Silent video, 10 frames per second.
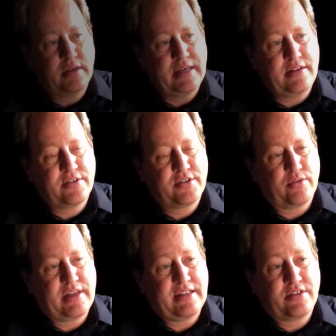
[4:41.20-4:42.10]
And so
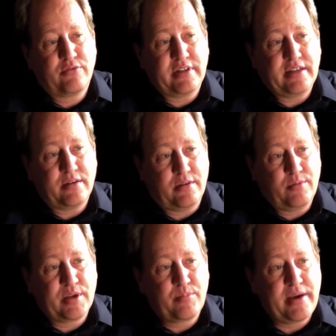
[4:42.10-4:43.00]
that's really a
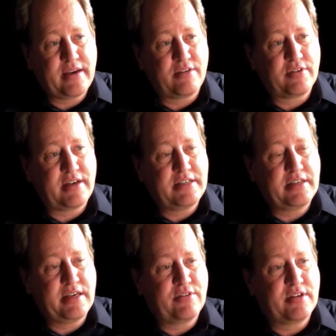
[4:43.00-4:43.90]
big payoff that I
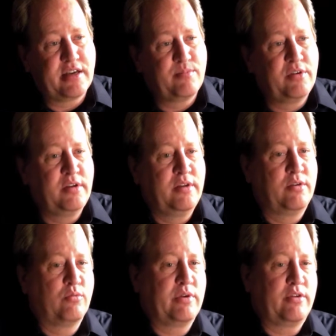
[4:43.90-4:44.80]
see every time,
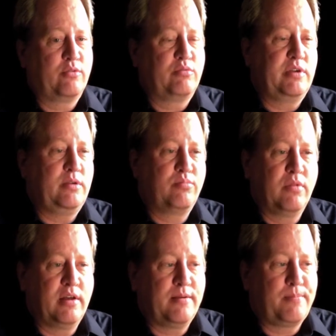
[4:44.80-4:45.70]
one
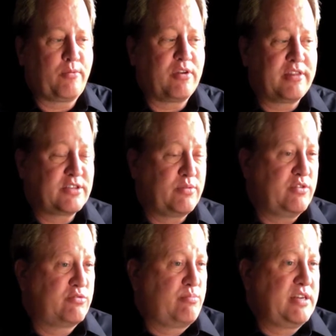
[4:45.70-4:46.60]
of the things we do
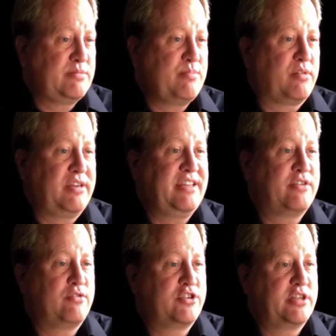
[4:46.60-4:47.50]
is we place people on
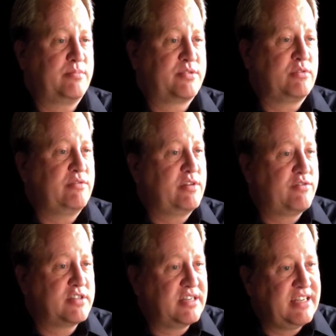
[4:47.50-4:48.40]
internships. So even
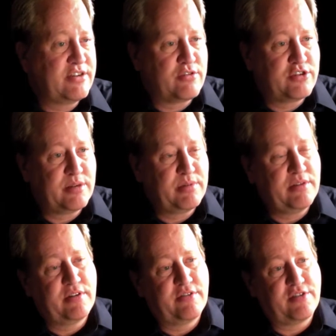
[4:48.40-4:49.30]
if it's an internship,
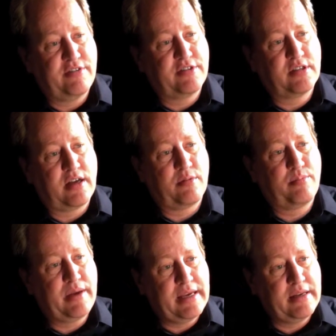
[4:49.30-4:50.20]
even if it's not a
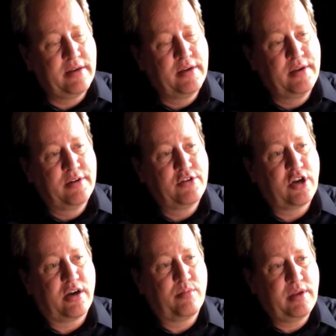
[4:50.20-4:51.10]
paid
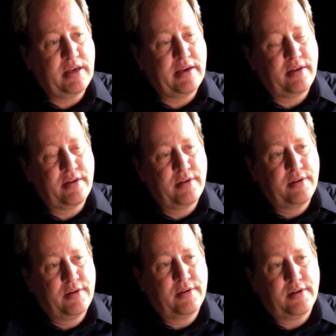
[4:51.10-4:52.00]
job yet,
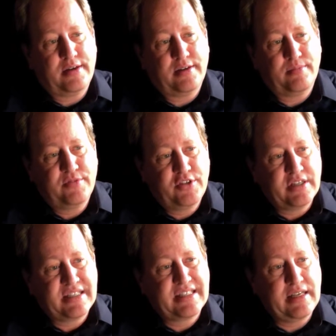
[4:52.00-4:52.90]

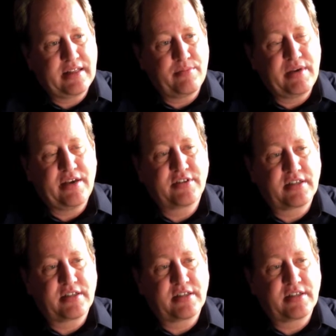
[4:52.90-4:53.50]
just seeing them have